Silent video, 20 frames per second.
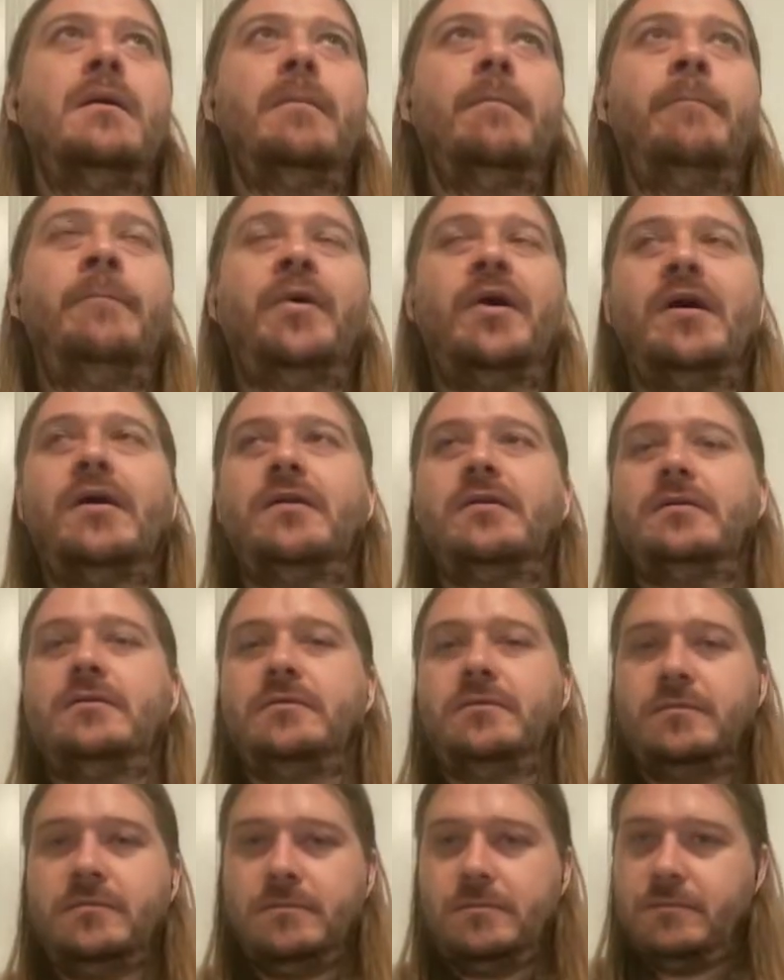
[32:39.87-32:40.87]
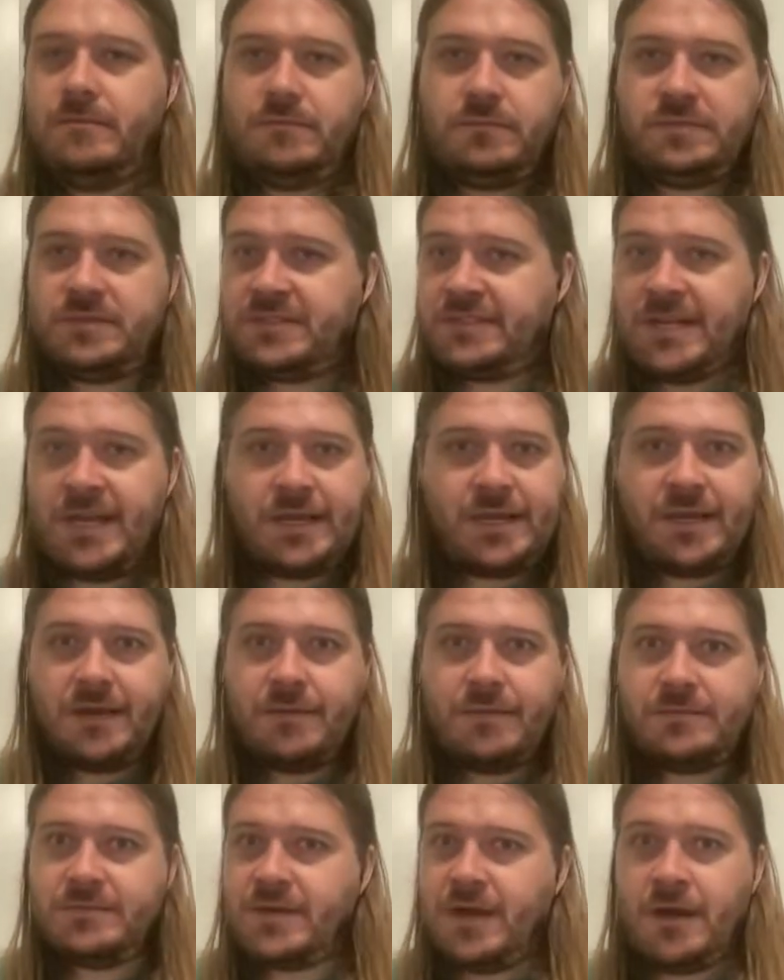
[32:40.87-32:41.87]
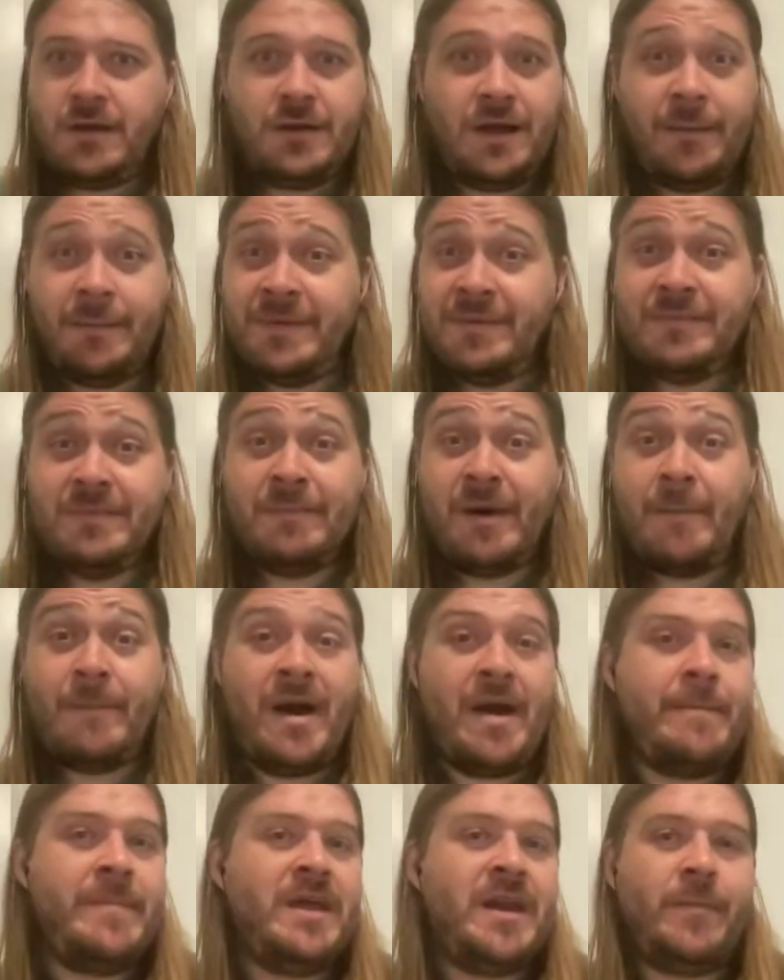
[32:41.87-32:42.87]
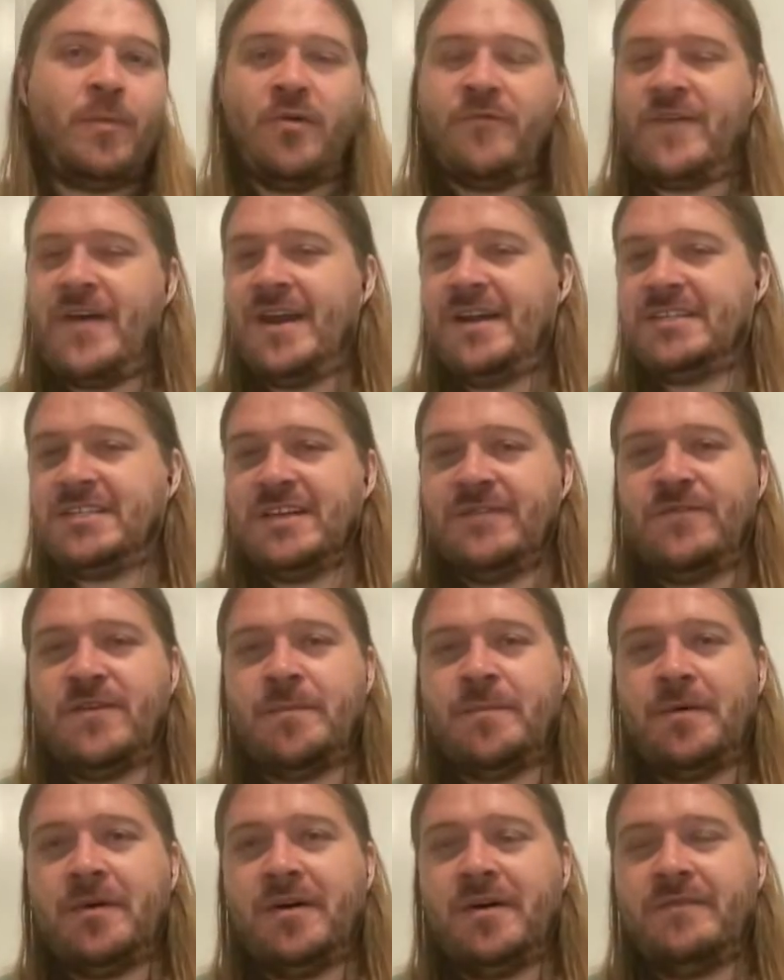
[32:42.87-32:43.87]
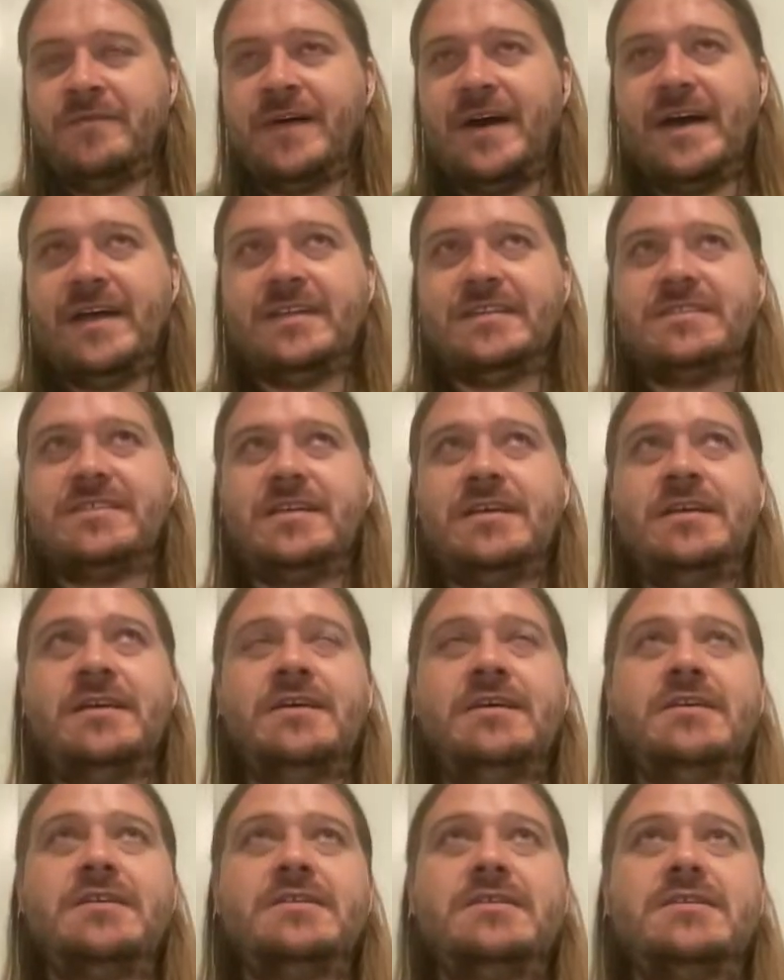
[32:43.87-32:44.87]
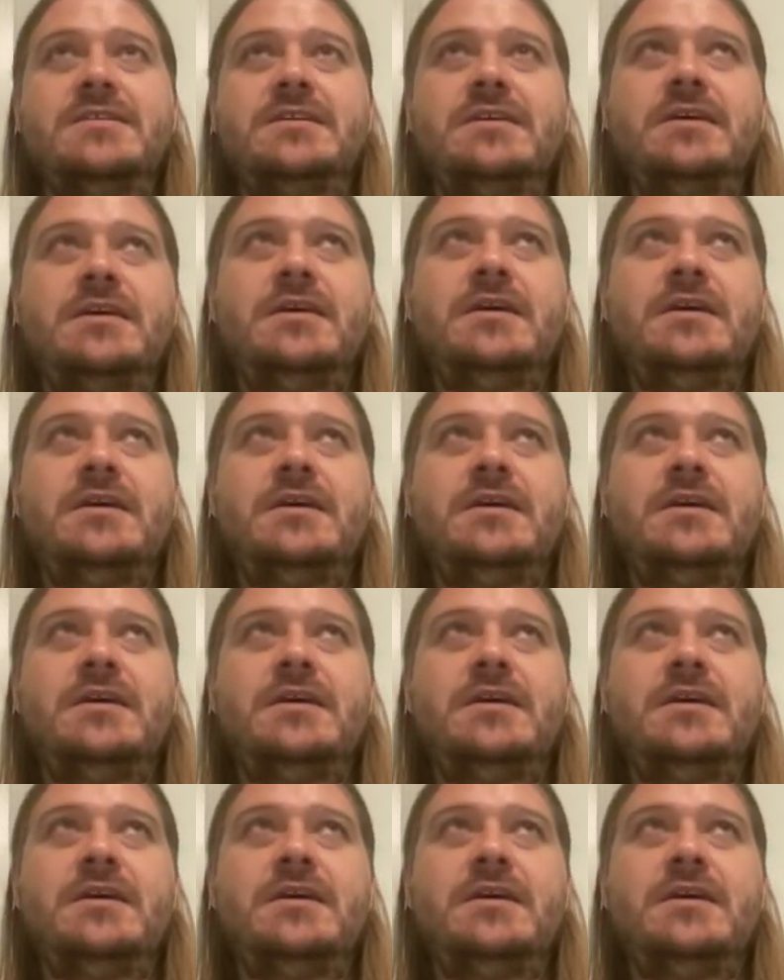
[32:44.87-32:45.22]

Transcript: But take it. I mean, my minimal fantasy football advice is